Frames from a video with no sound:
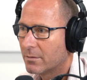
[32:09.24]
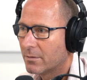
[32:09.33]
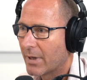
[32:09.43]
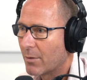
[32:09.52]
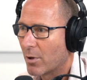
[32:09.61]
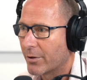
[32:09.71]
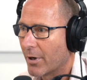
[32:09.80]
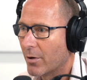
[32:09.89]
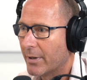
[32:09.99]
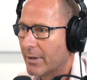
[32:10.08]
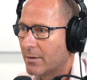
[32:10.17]
they won't go
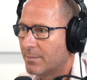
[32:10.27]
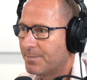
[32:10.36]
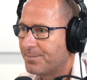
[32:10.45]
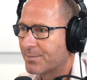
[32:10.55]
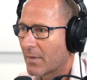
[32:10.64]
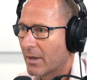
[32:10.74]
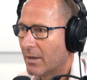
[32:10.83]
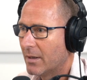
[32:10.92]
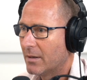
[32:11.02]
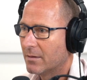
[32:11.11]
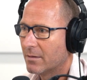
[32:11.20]
there. Yeah.
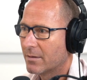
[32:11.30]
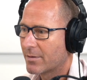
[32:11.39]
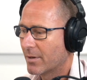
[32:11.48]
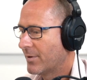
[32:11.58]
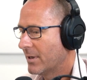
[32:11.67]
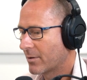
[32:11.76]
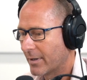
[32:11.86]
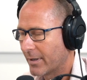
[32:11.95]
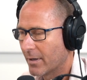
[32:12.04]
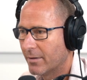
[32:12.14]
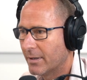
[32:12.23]
And so if they're not going to
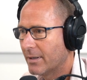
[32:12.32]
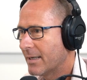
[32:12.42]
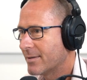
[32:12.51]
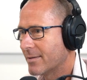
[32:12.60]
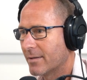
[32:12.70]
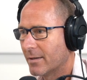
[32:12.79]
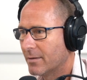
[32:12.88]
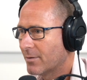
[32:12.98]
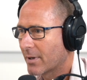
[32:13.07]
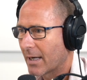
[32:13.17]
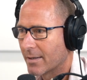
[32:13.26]
go there, as you said, if
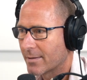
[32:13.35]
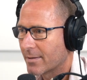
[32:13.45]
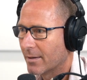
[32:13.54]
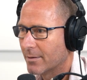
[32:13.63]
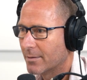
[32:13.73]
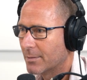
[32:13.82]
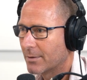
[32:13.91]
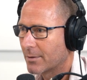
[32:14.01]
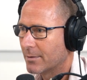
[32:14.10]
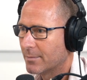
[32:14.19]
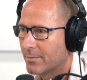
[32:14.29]
I can't sell it, we're not
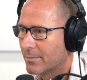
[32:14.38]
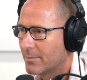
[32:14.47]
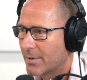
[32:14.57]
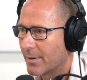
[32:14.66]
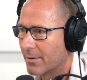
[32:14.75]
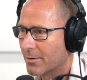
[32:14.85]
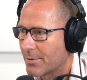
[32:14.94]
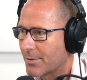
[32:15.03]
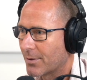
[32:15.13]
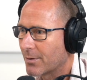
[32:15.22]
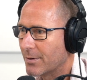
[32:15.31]
going to stick it on a
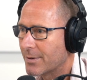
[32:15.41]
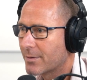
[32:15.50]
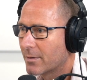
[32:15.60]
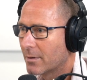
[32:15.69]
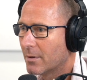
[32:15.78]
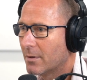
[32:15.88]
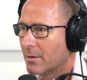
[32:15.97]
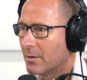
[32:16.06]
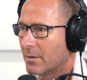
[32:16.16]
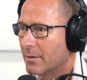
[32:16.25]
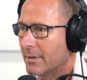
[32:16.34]
stock list. Yeah, that's yeah.
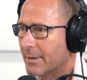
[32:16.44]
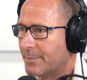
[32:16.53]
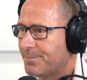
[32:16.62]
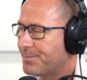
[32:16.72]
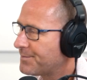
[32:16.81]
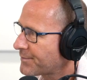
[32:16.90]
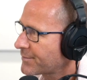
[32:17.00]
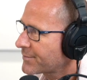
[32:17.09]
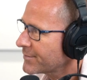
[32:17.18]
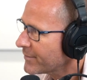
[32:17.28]
right. You know it works.